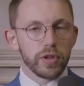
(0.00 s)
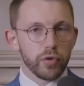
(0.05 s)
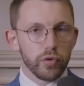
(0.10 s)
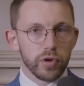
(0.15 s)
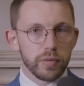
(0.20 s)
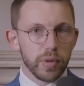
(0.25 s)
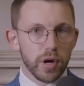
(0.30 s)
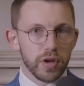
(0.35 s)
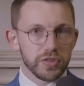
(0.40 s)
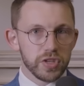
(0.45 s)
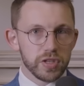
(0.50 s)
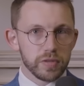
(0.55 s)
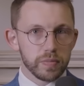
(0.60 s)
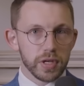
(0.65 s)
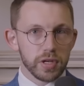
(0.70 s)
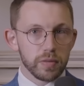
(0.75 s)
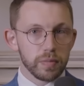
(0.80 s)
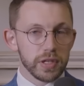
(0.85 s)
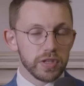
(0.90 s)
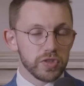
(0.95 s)
is why the Green Party
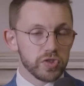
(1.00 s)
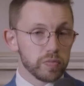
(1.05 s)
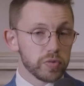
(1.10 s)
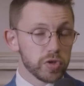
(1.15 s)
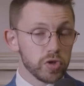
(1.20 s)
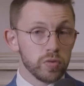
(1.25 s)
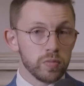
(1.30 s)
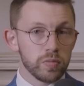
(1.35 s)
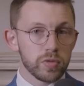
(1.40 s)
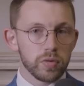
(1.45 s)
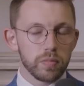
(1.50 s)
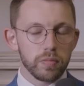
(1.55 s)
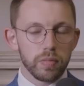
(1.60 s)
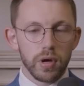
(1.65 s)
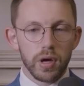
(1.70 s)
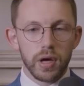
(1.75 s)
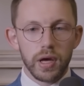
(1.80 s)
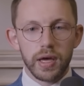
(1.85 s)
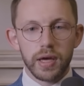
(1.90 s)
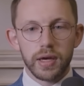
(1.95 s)
has been completely
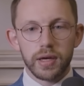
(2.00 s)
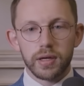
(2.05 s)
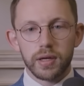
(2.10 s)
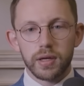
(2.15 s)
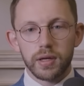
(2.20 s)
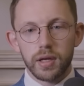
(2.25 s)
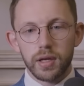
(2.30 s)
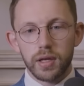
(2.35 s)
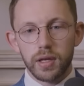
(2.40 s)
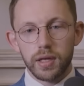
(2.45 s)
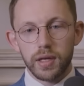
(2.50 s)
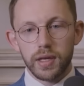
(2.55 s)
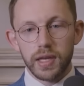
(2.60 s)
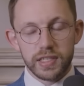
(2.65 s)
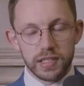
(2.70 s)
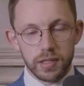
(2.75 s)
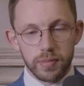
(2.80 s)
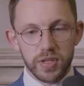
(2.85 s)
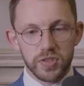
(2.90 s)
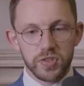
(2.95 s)
subsumed by
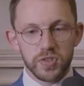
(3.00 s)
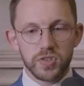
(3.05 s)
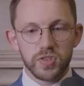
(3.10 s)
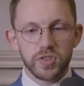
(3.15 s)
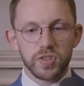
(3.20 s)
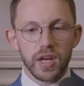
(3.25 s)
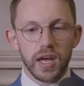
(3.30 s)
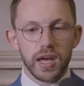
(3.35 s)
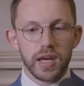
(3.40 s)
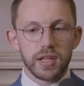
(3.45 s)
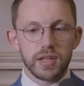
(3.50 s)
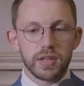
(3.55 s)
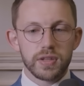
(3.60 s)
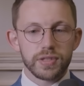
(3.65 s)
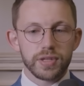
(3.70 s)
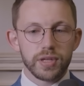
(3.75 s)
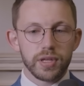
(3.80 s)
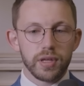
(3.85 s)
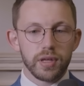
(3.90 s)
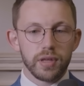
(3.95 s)
Islamists
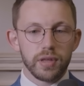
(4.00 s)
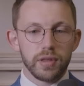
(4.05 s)
and